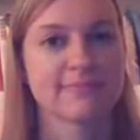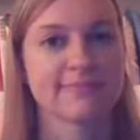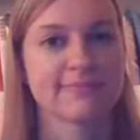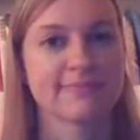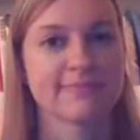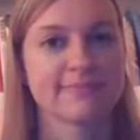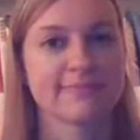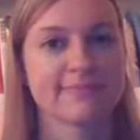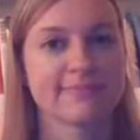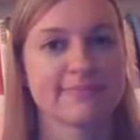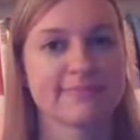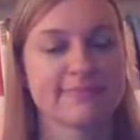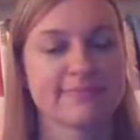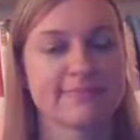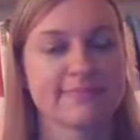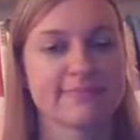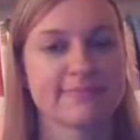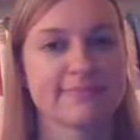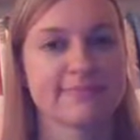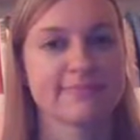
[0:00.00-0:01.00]

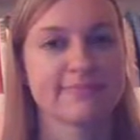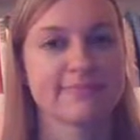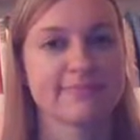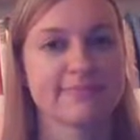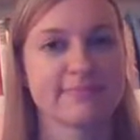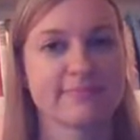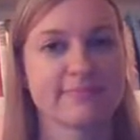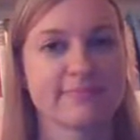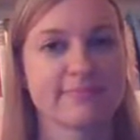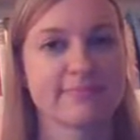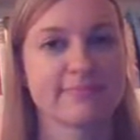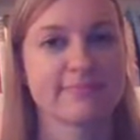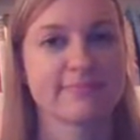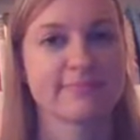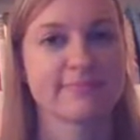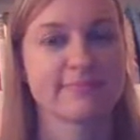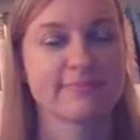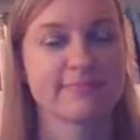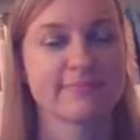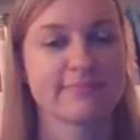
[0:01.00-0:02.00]

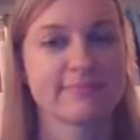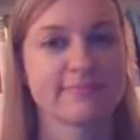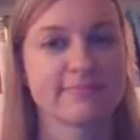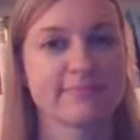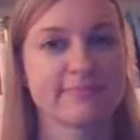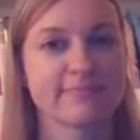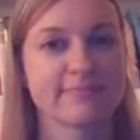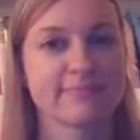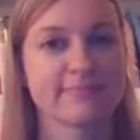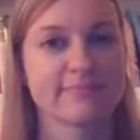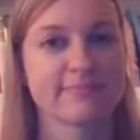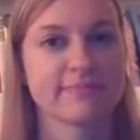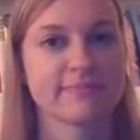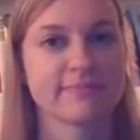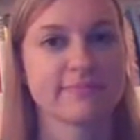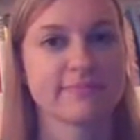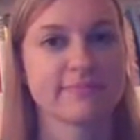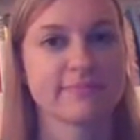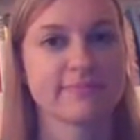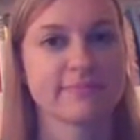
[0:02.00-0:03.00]

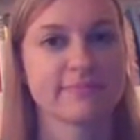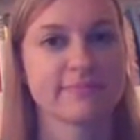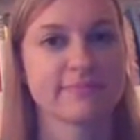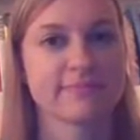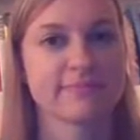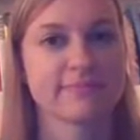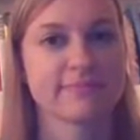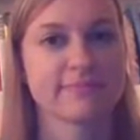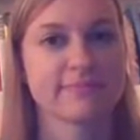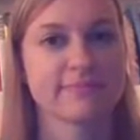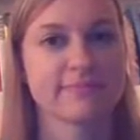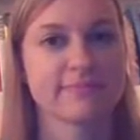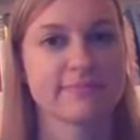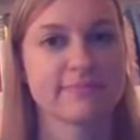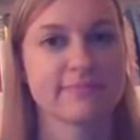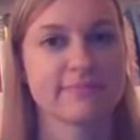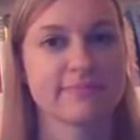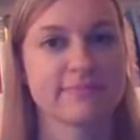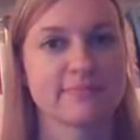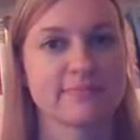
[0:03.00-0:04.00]

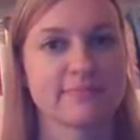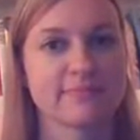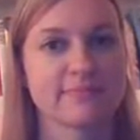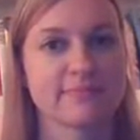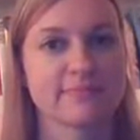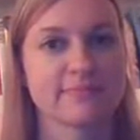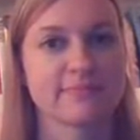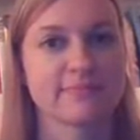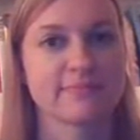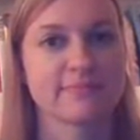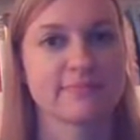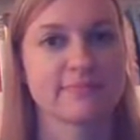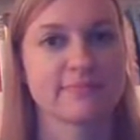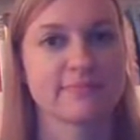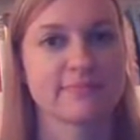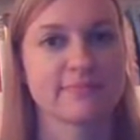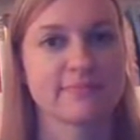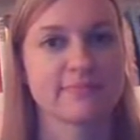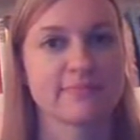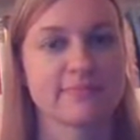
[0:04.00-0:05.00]

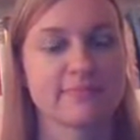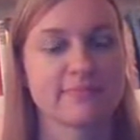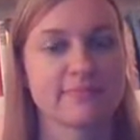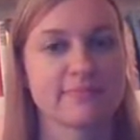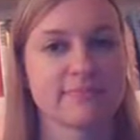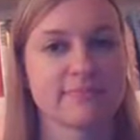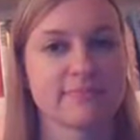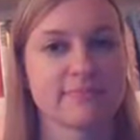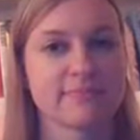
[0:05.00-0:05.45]
(silent)